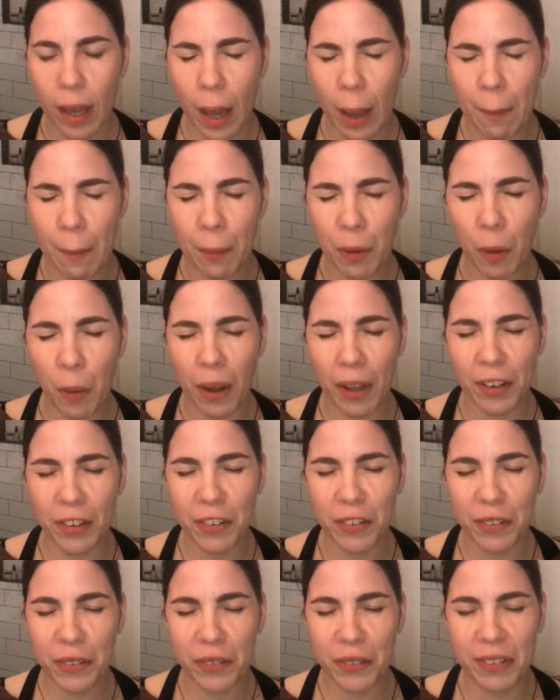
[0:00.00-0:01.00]
I'm going
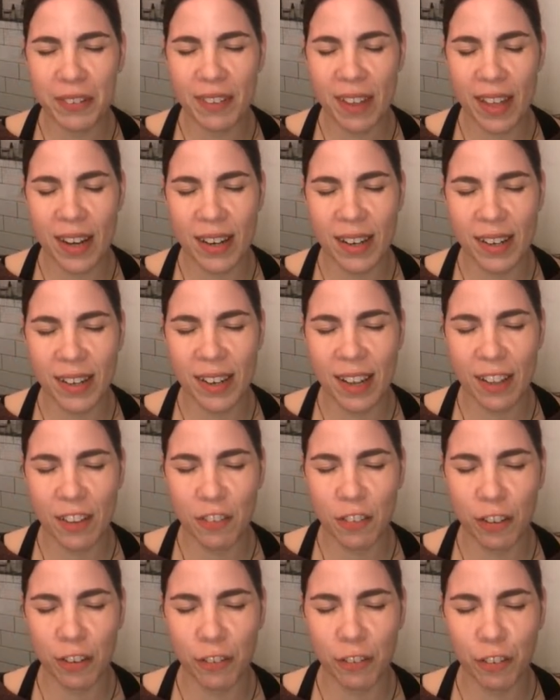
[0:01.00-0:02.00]
to set an
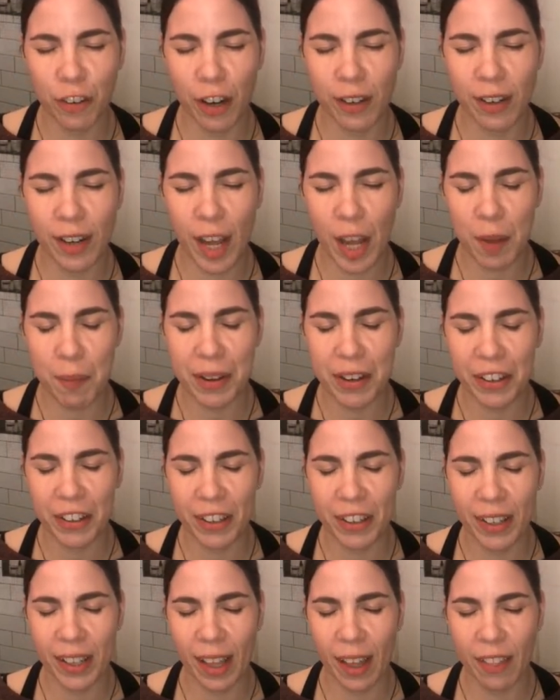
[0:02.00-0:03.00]
intention for our time here
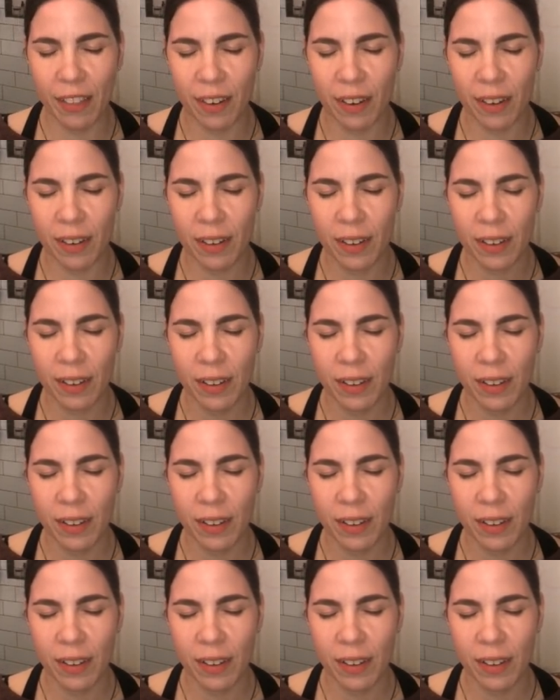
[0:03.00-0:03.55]
together,